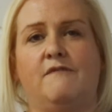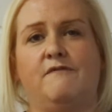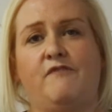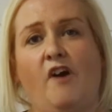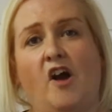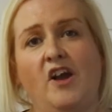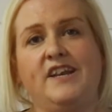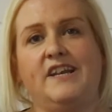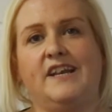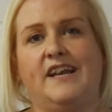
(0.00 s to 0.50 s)

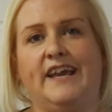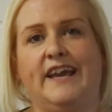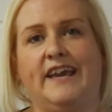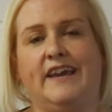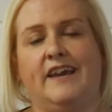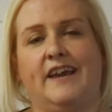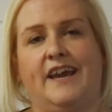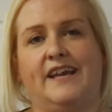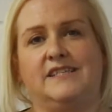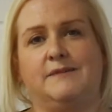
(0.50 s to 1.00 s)

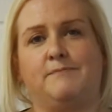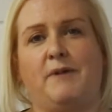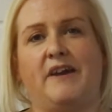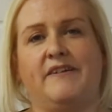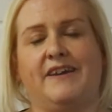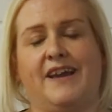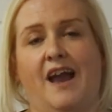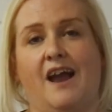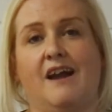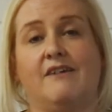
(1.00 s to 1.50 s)
Finally, it's
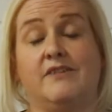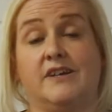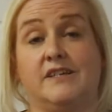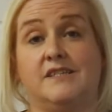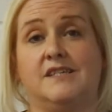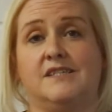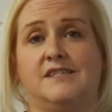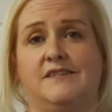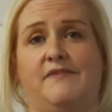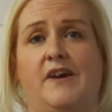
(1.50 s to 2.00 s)
about
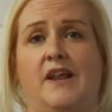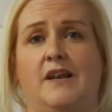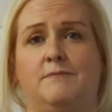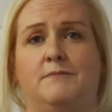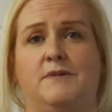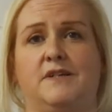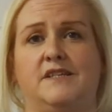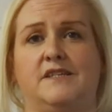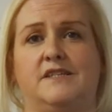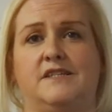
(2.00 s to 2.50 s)
character
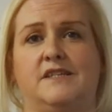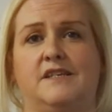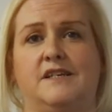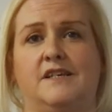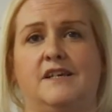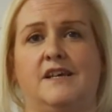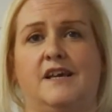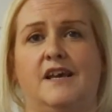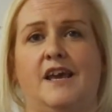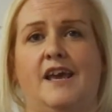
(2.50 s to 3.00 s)
development.
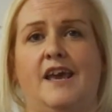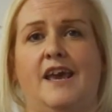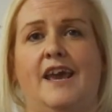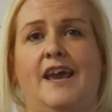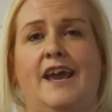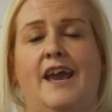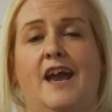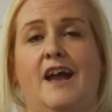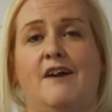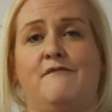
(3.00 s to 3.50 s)

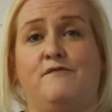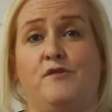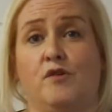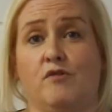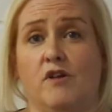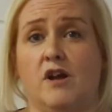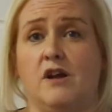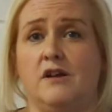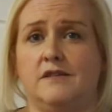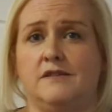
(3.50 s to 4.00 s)

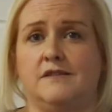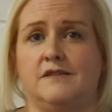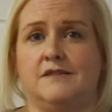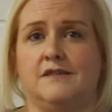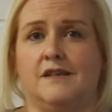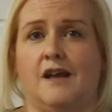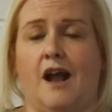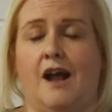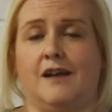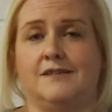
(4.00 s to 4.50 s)
For
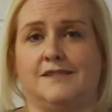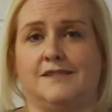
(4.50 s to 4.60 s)
us, a